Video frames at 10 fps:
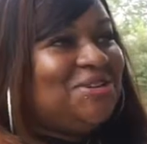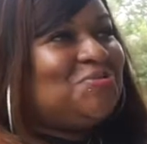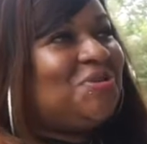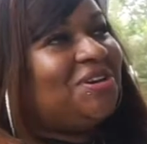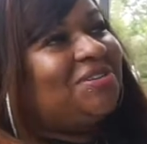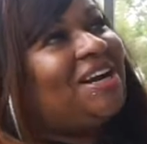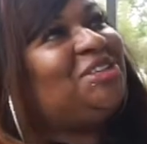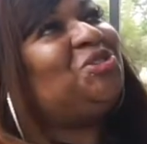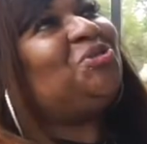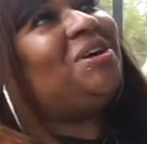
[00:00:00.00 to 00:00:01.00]
Well, I
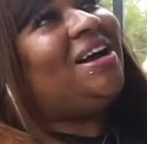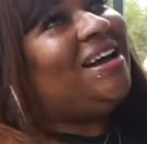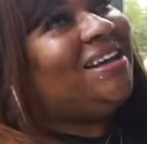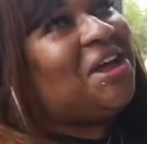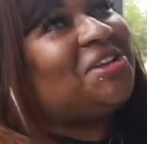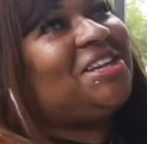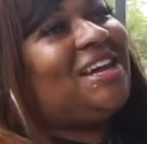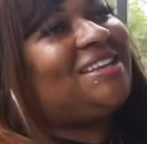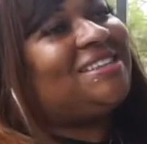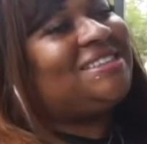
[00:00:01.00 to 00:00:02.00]
try not to
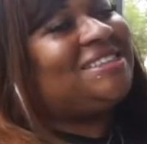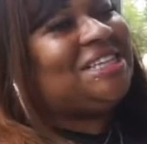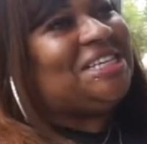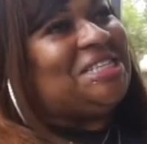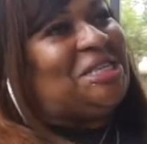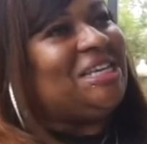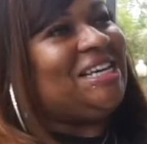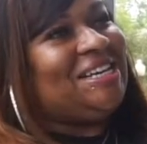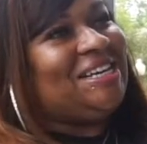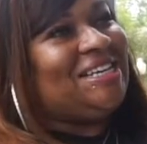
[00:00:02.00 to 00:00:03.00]
like discuss
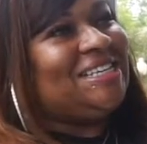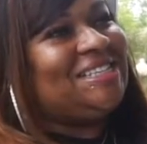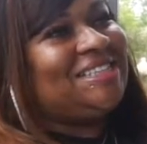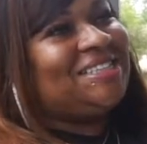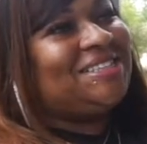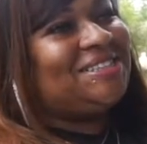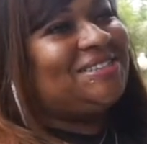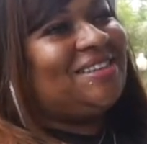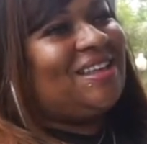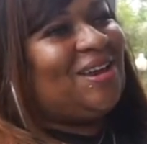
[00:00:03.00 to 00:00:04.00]
things.
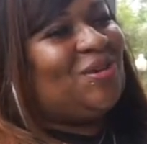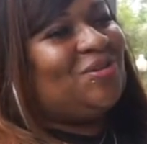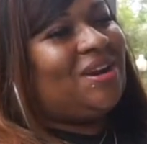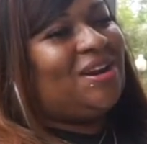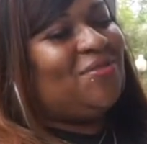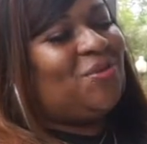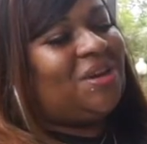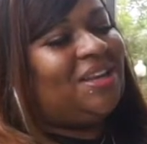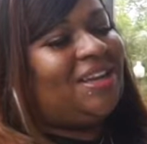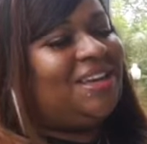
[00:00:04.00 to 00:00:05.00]
I never
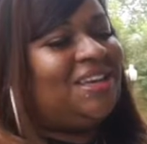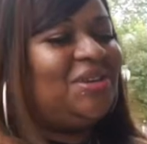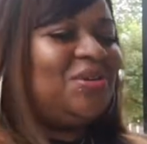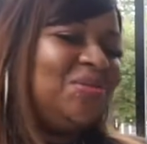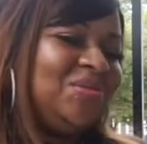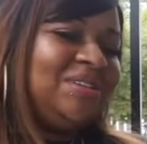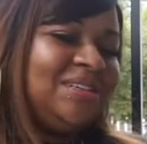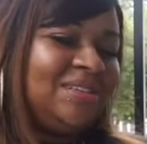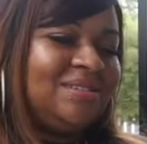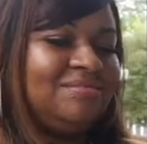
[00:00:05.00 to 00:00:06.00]
want to like kill
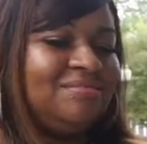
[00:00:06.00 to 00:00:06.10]
the